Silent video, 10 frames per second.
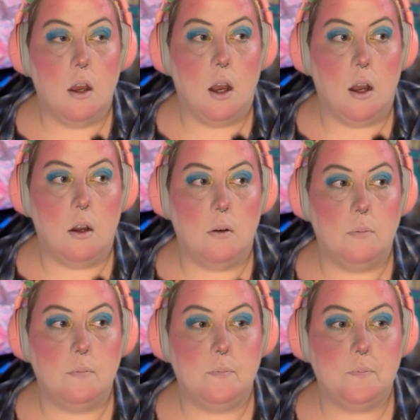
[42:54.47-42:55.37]

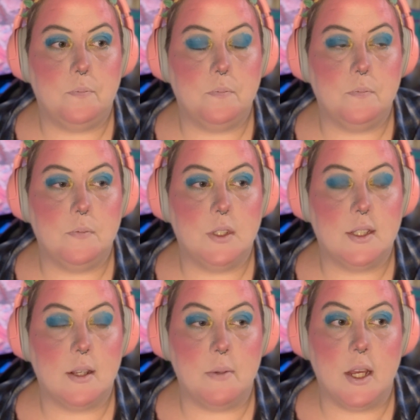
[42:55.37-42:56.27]
Um,
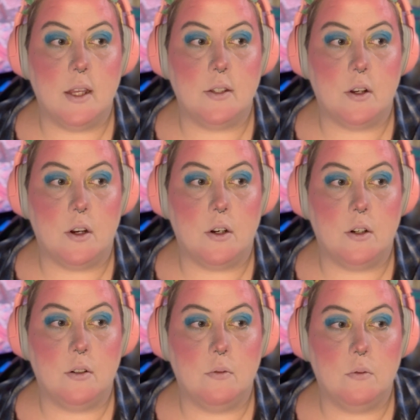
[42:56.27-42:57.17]
some days
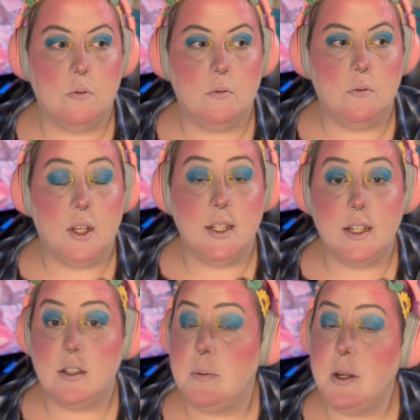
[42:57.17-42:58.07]
are, like I
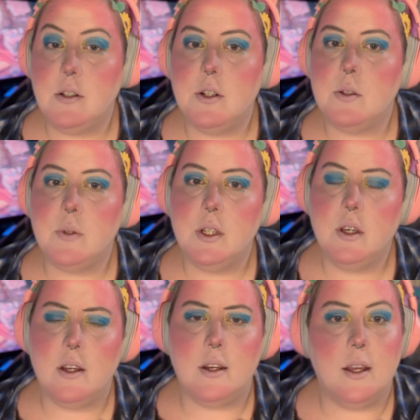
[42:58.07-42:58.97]
said, some days are just really
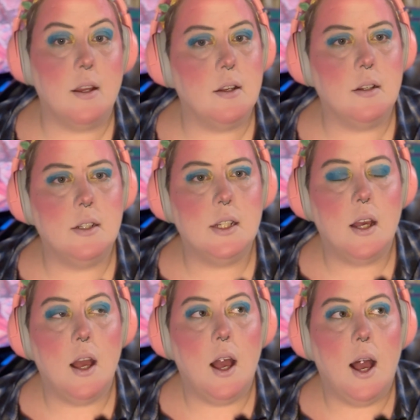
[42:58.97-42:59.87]
good and
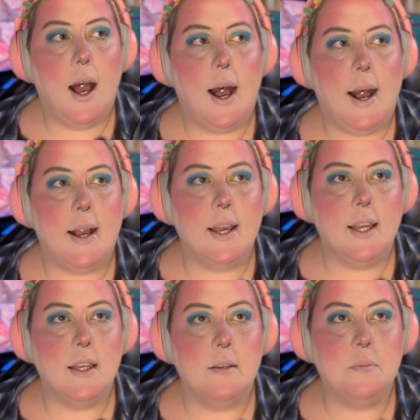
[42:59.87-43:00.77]
I
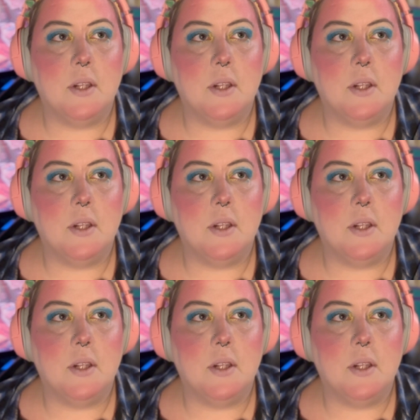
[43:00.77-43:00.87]
can